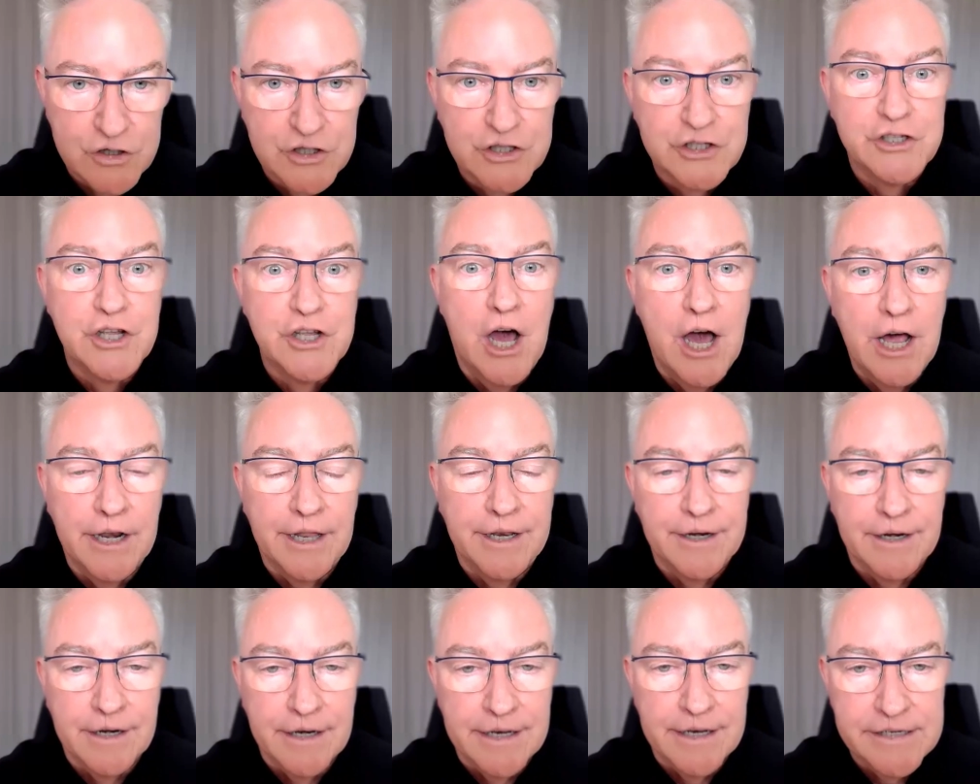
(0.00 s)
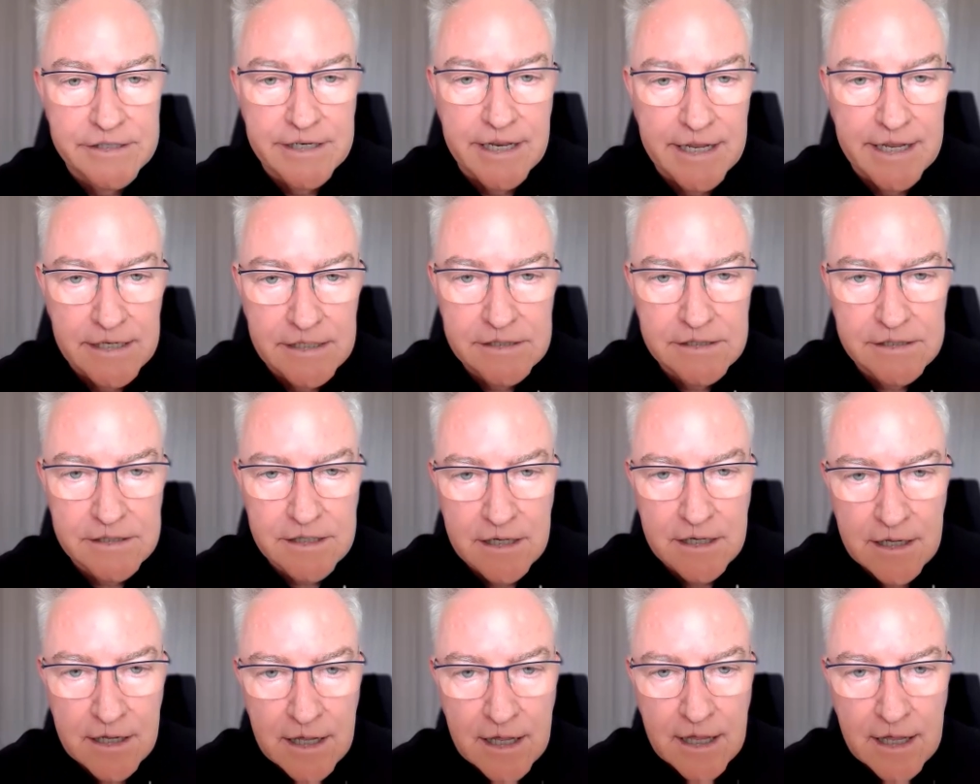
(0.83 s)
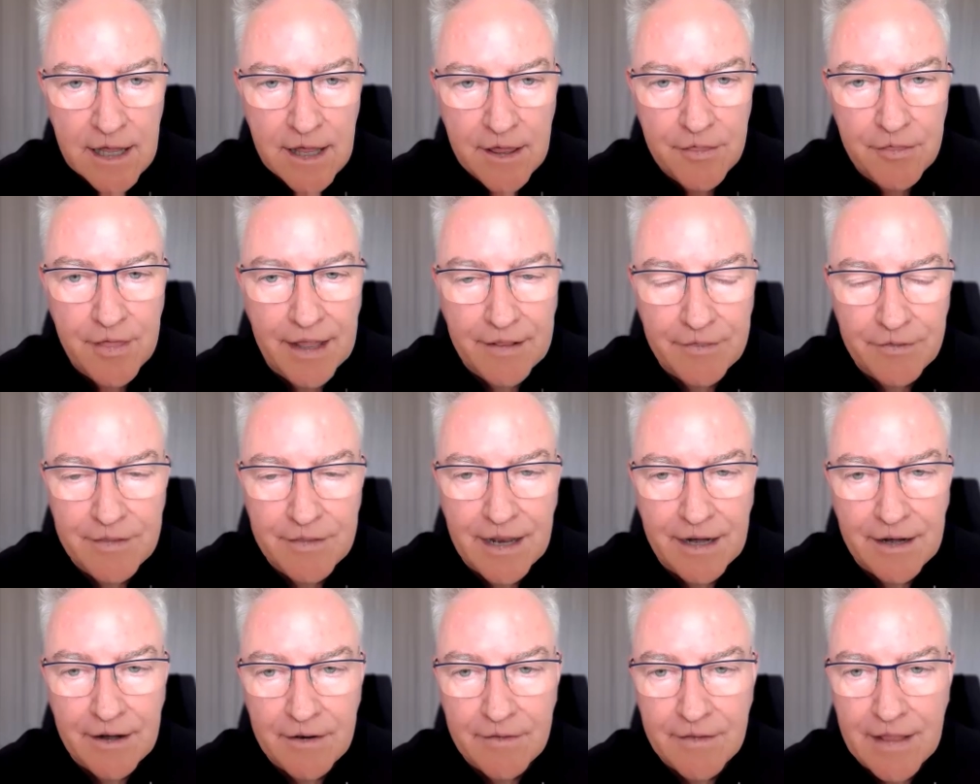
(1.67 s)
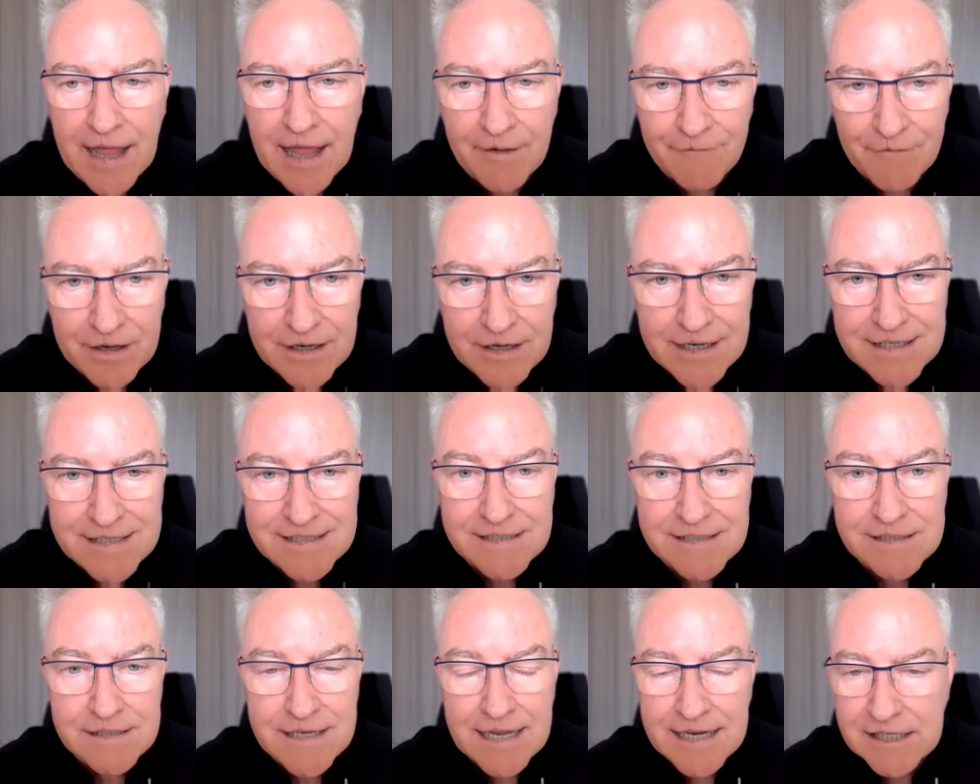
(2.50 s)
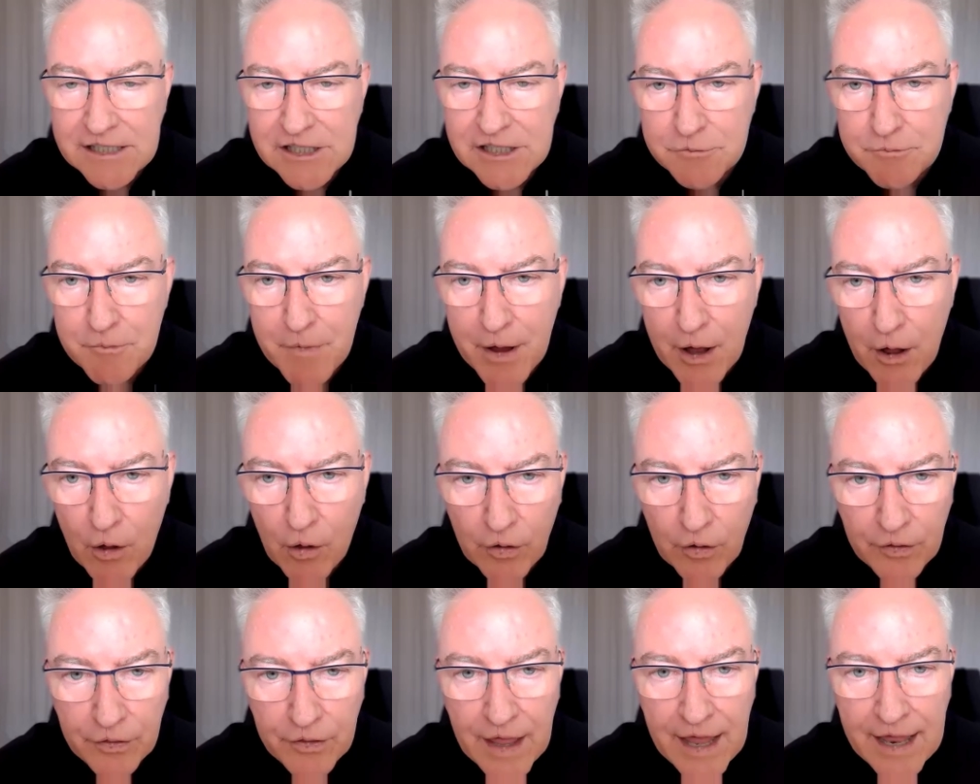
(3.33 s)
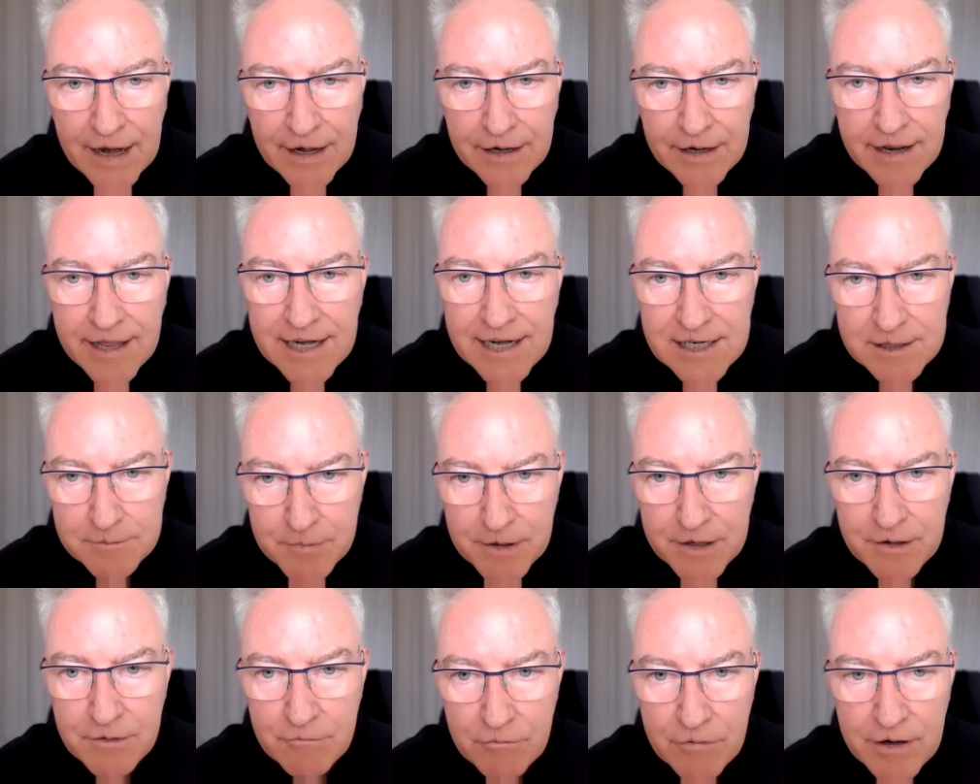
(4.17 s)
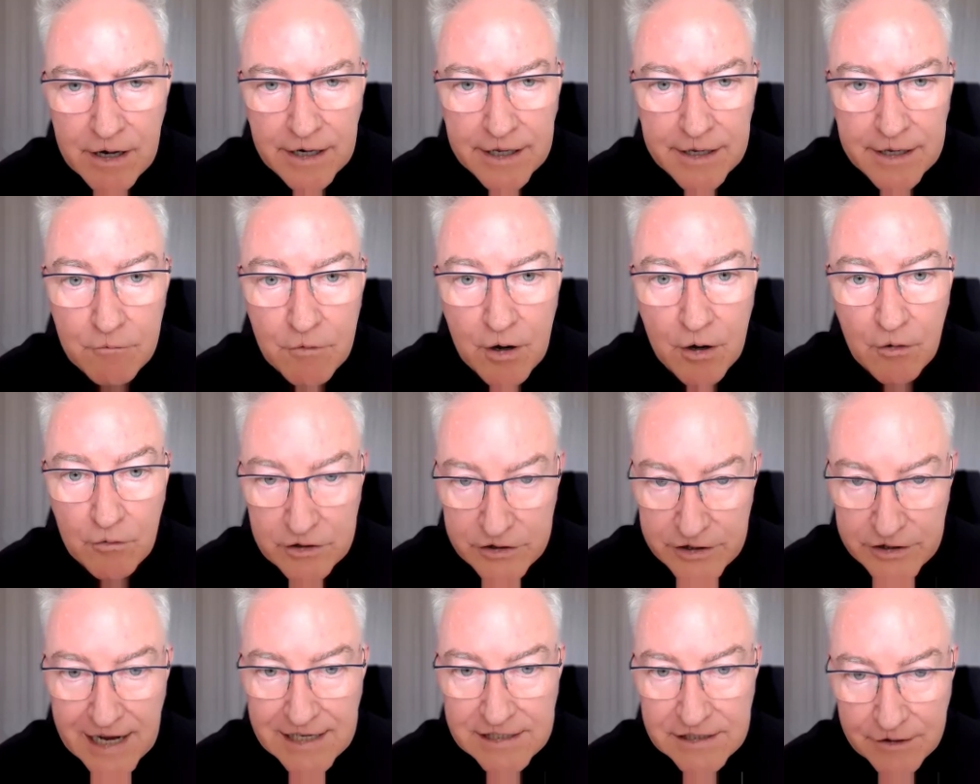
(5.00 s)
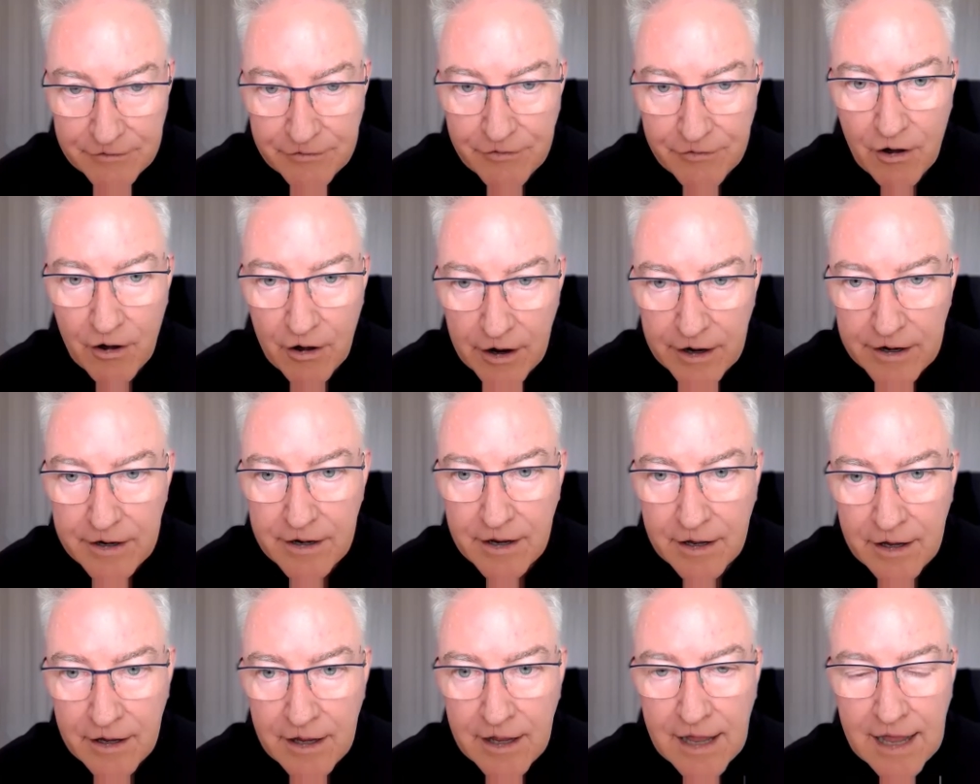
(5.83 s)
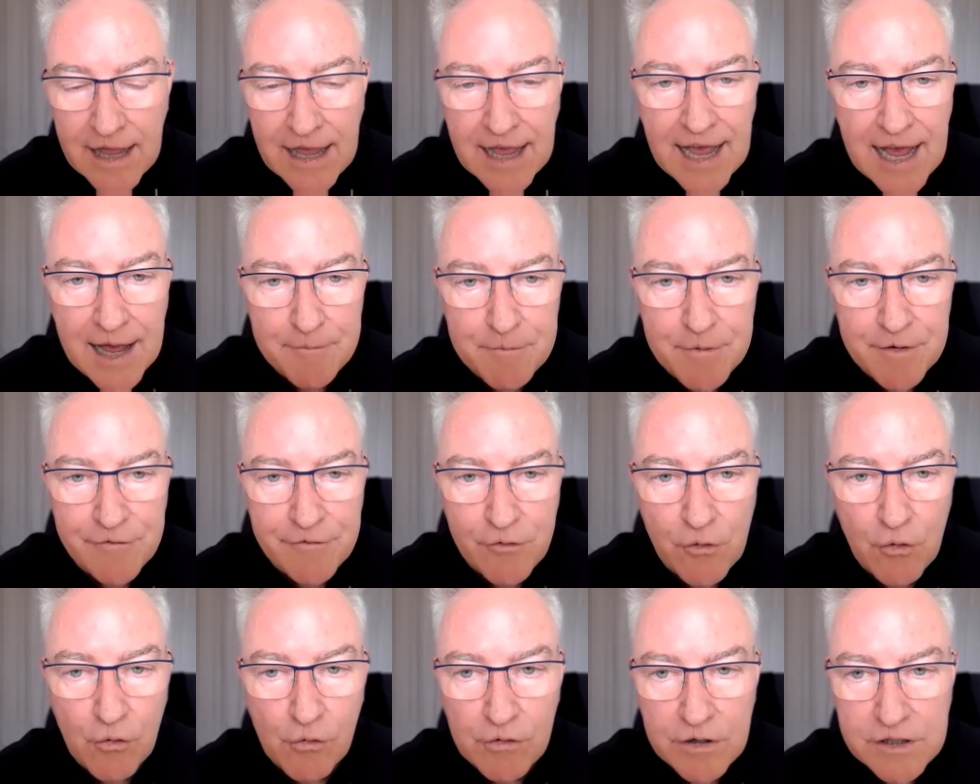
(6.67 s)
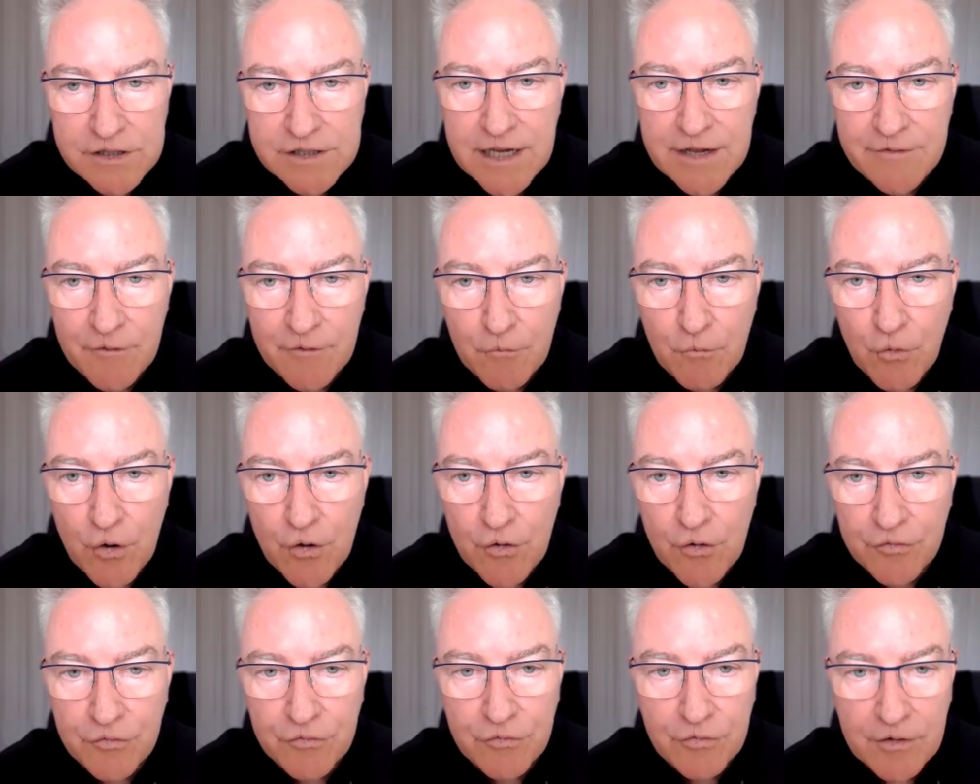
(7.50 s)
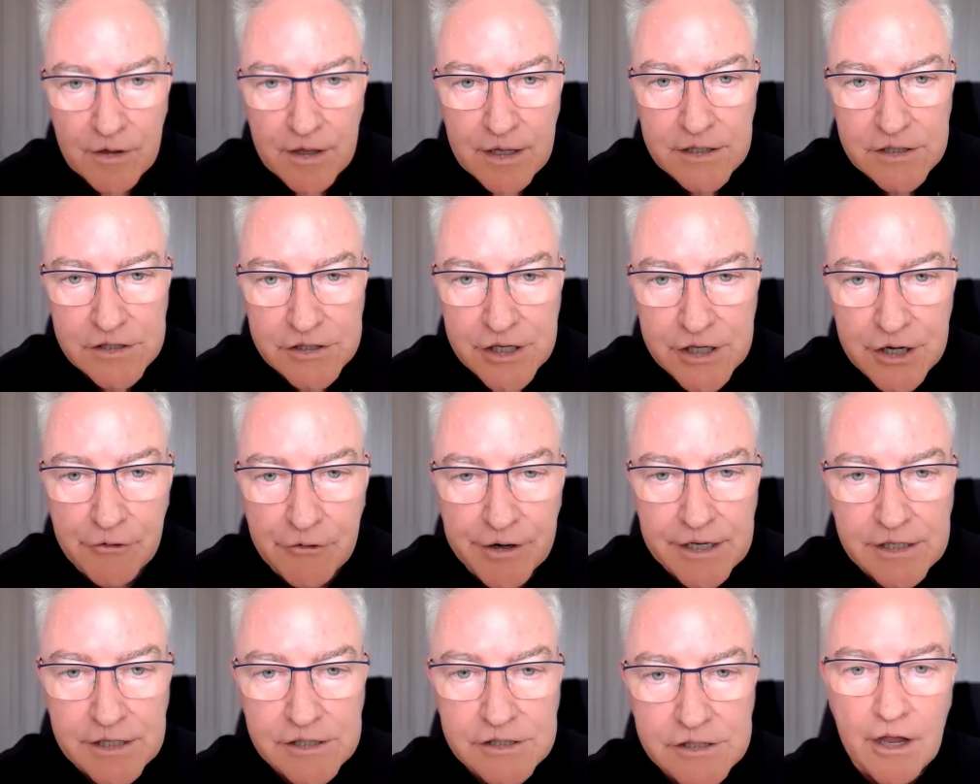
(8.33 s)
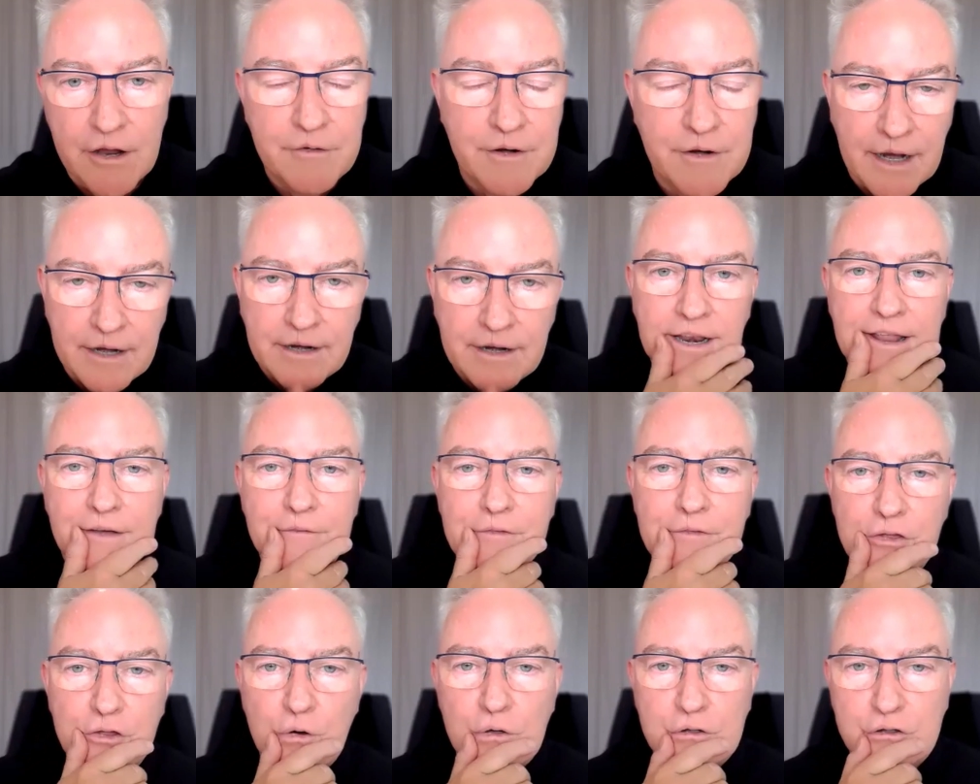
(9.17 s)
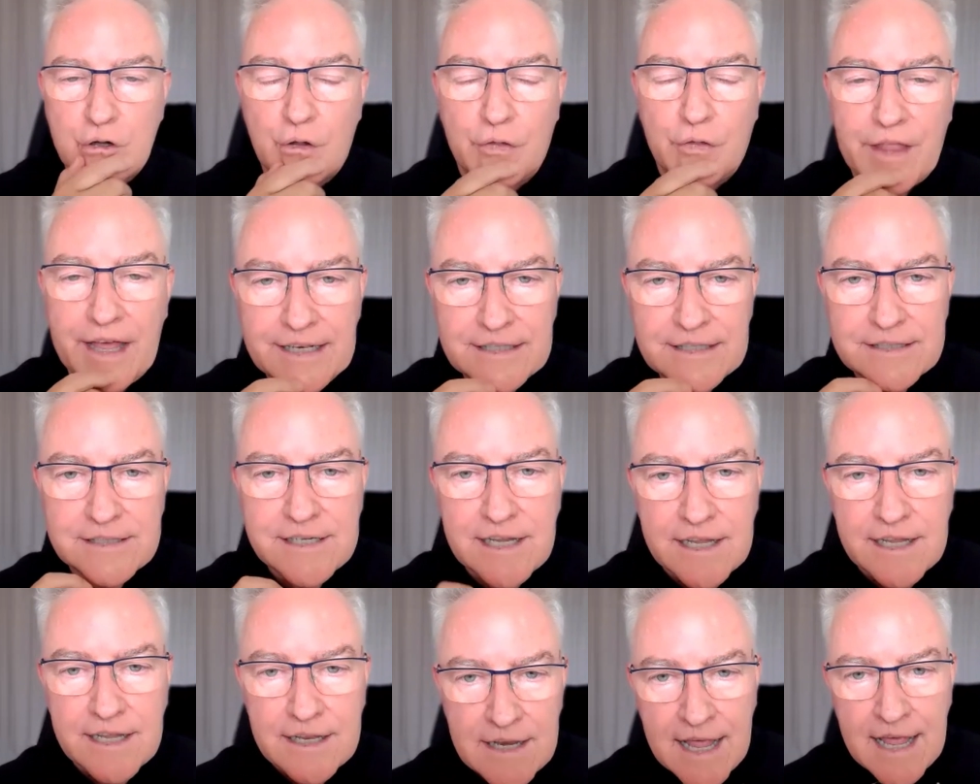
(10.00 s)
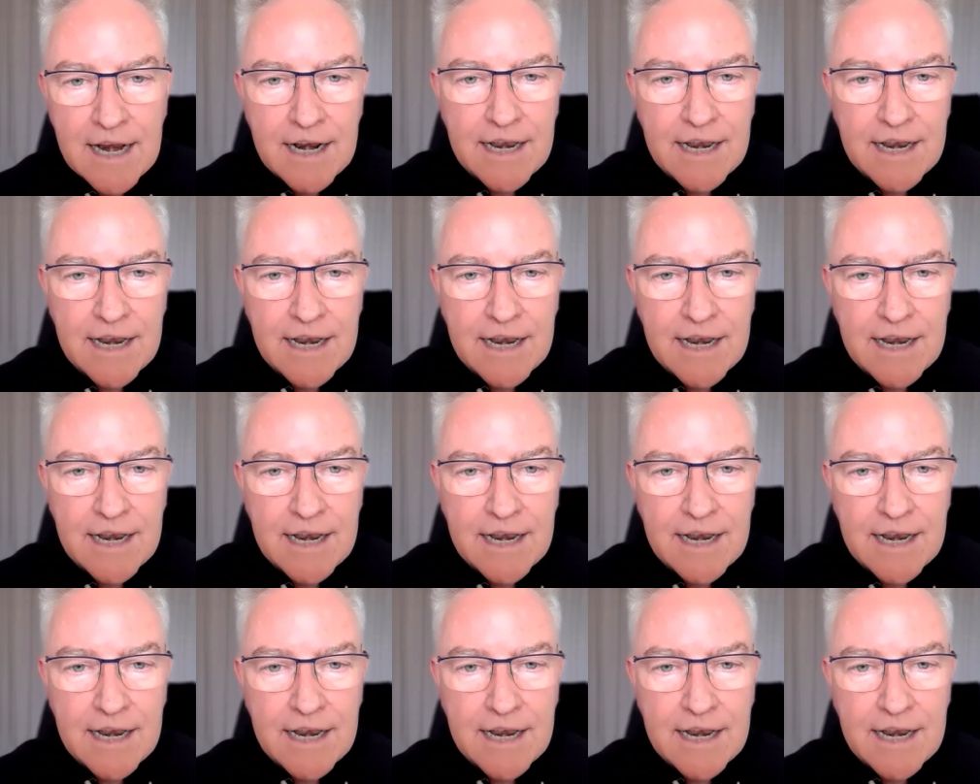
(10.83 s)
silent listings that have a distinct smell and need to be really well justified before it's even worth considering. So I love your thoughts on that.